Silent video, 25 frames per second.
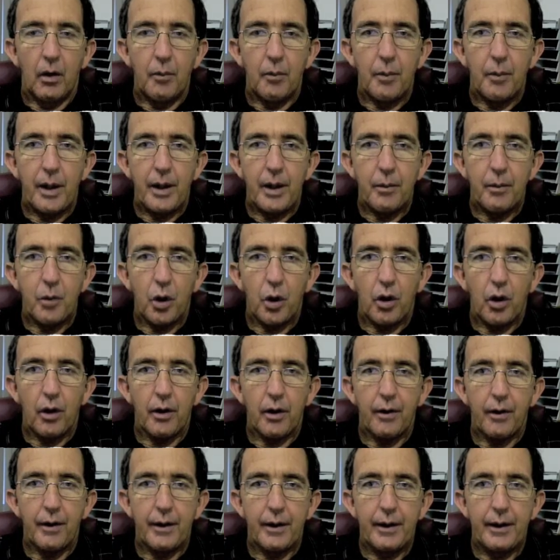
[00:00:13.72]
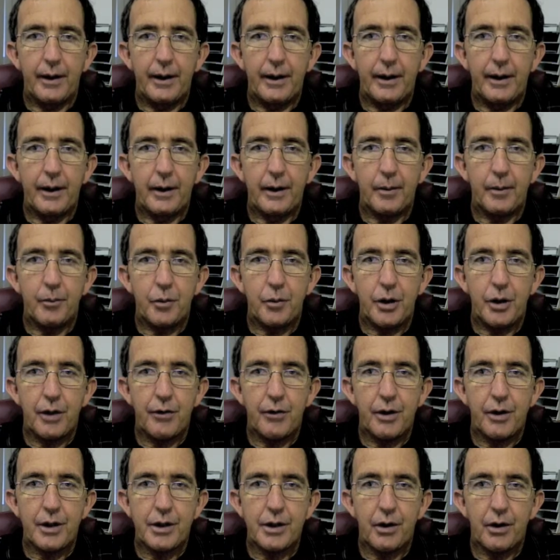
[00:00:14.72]
Peter Moller, the Chief
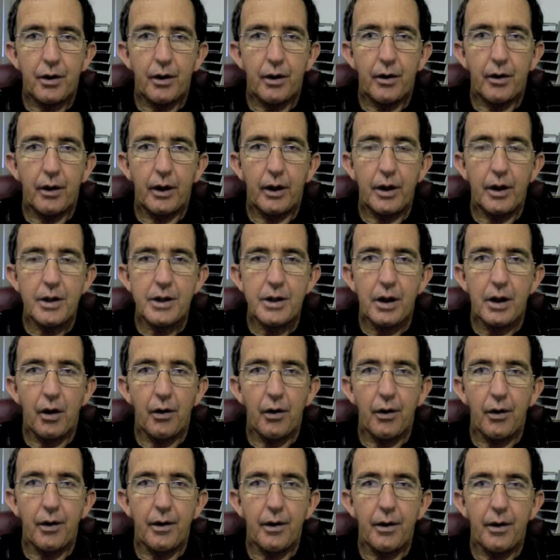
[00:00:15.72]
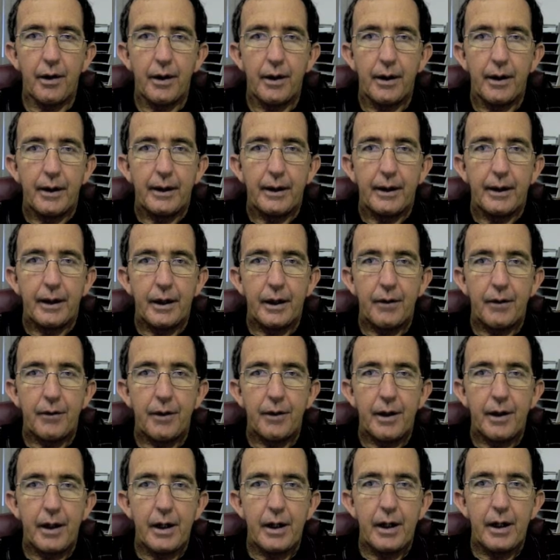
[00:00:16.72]
Designer and Consultant at
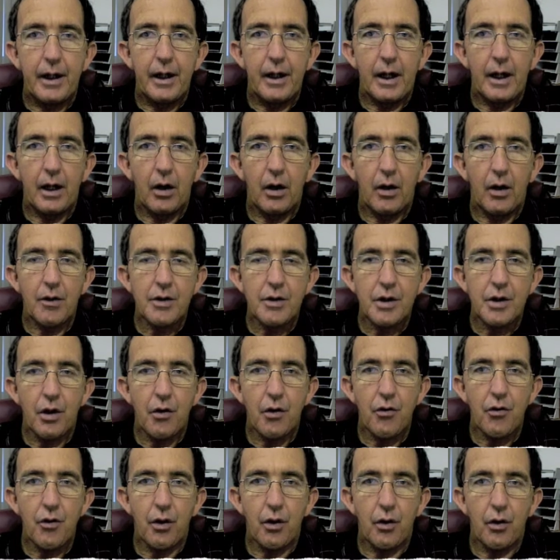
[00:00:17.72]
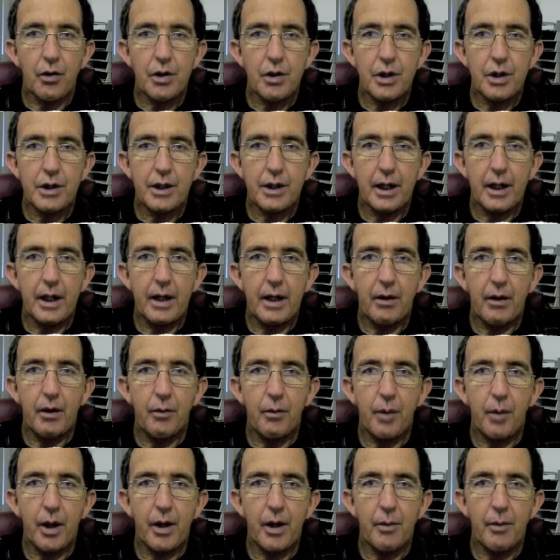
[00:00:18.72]
the Lifestyle Solutions Centre here in
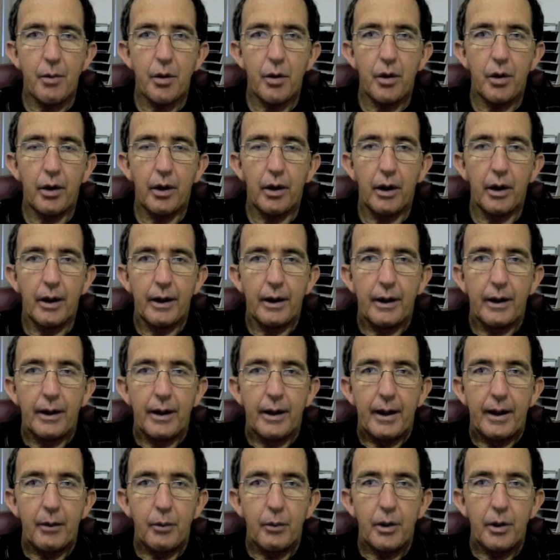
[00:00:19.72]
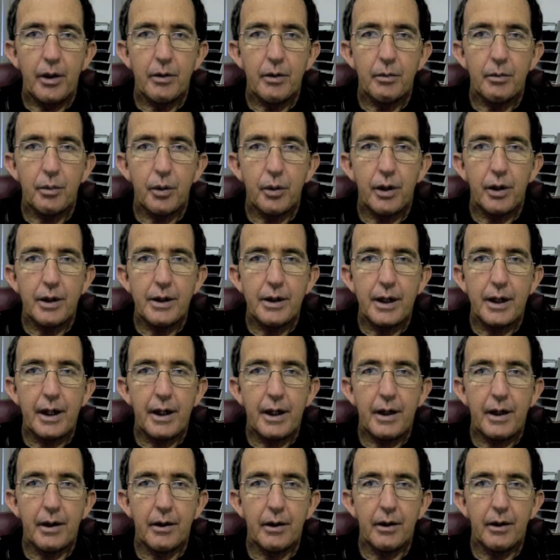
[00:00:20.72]
Bundaberg, and we are putting
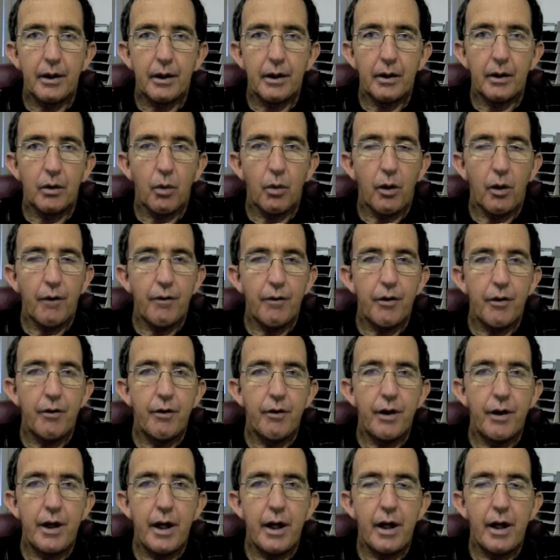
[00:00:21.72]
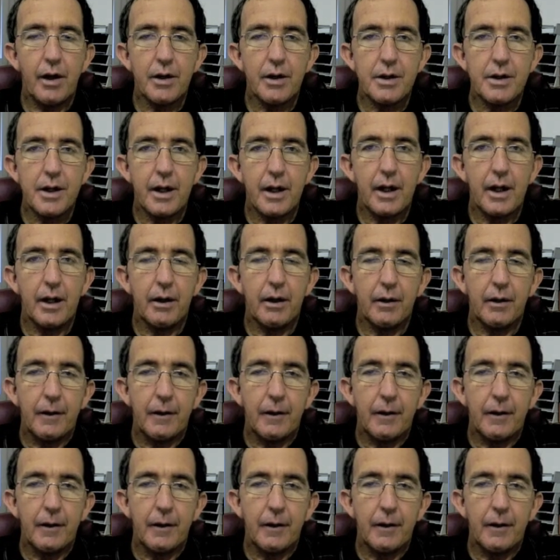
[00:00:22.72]
together quite a few videos now